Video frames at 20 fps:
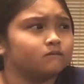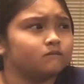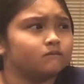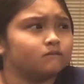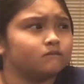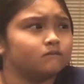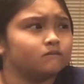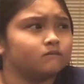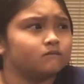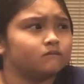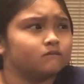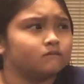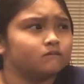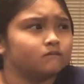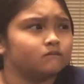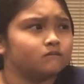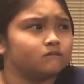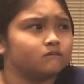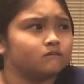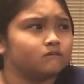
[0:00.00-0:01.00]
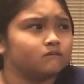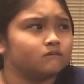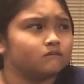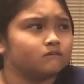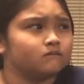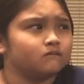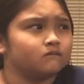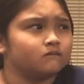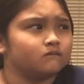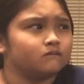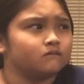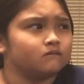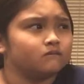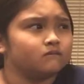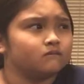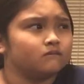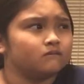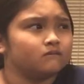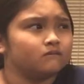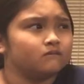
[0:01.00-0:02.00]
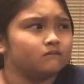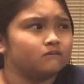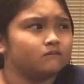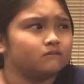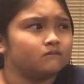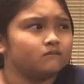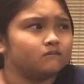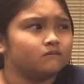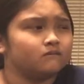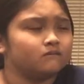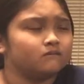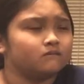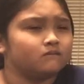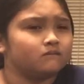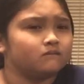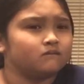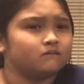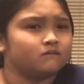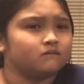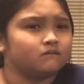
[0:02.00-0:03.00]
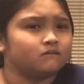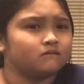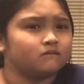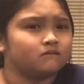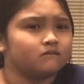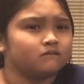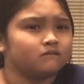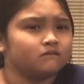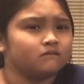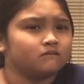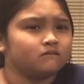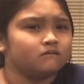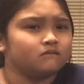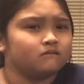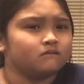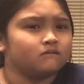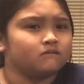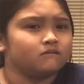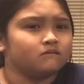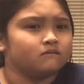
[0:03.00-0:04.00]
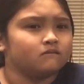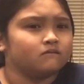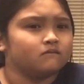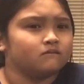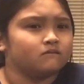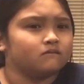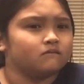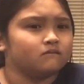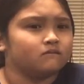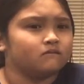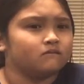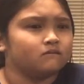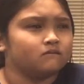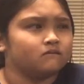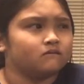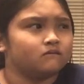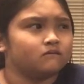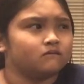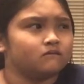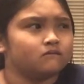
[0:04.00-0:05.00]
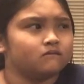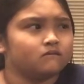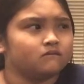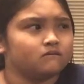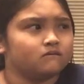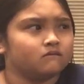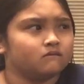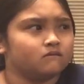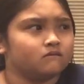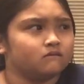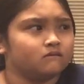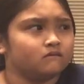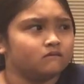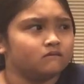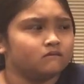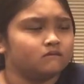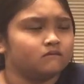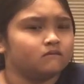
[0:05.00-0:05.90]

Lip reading: This person isn't speaking.